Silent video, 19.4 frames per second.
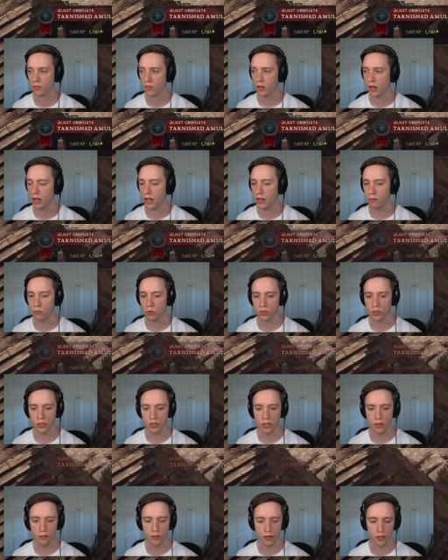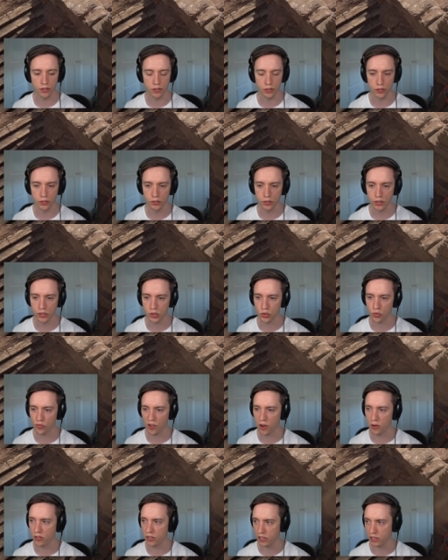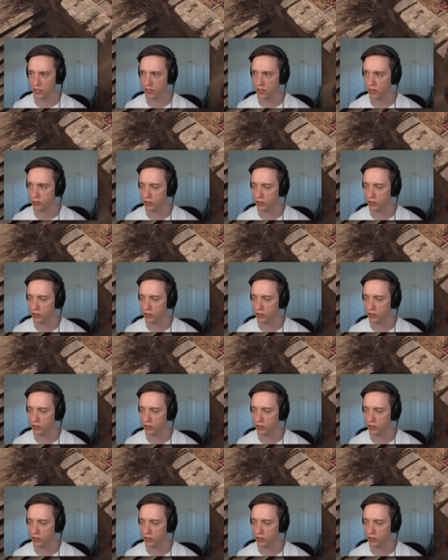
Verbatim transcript: I wasn't giving it to you. I just found this.